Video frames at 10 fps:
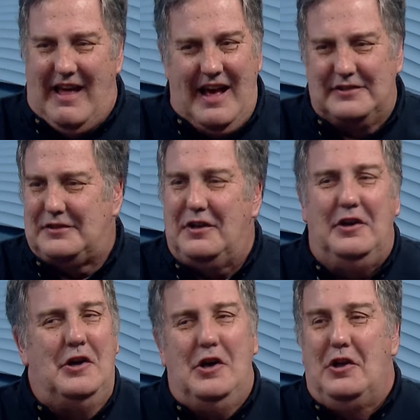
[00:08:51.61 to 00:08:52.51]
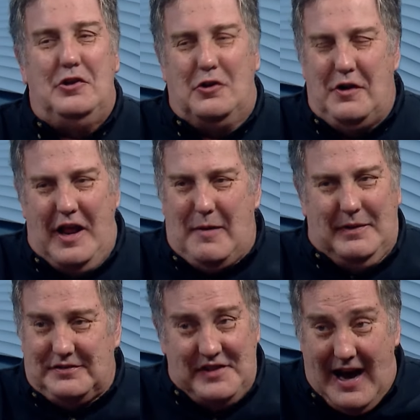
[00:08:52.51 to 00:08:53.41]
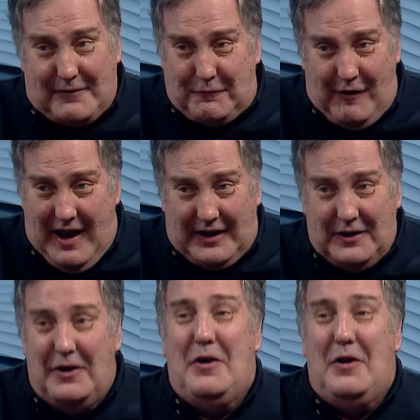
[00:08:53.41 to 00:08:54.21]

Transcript: ask, your name is not Frank.